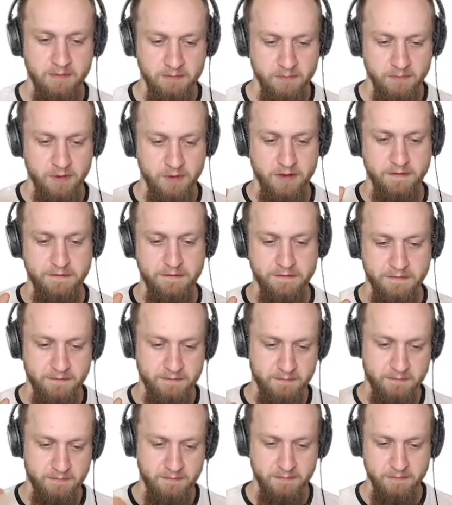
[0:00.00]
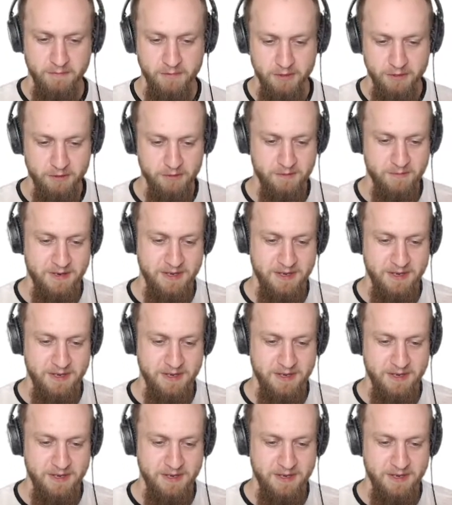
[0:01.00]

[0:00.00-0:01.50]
You have toolbar